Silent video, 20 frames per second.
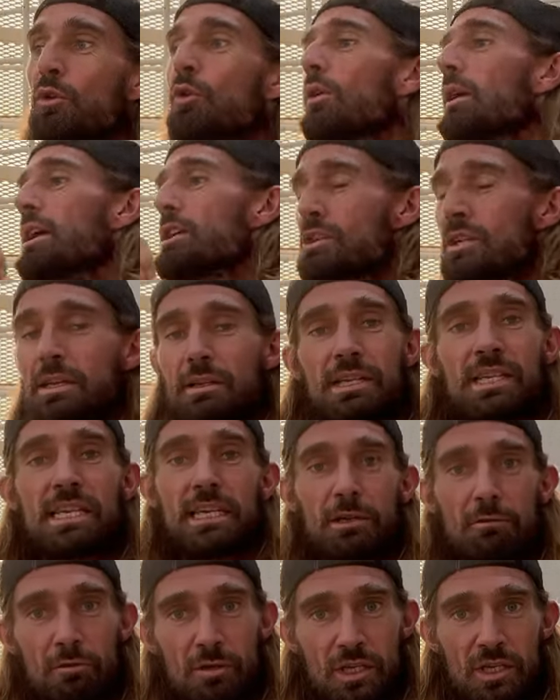actually
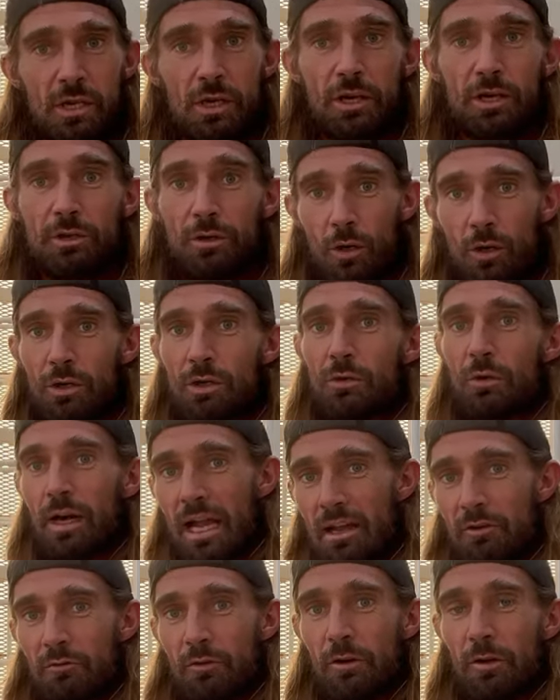seeing a return on your
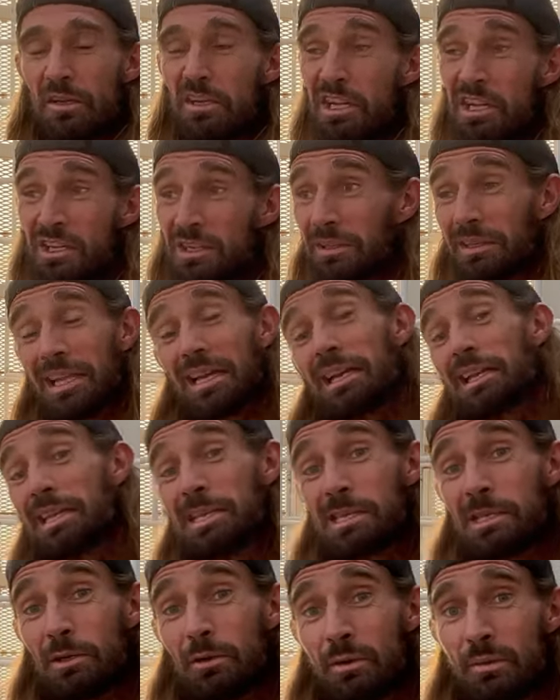effort, you're likely
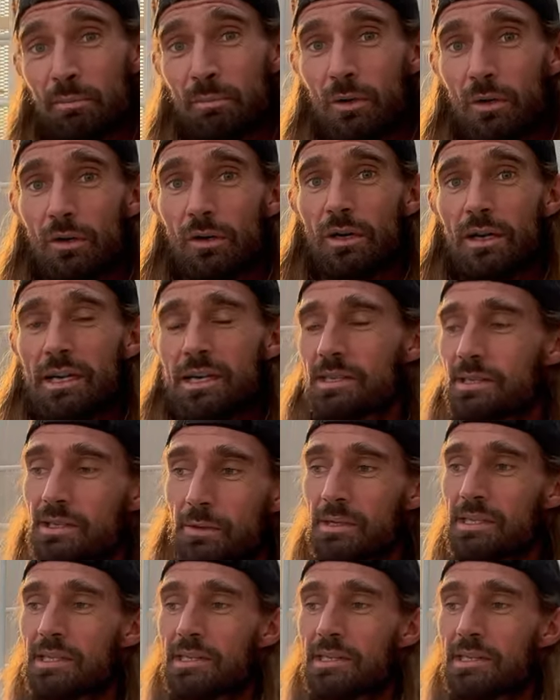to do it more. And so it's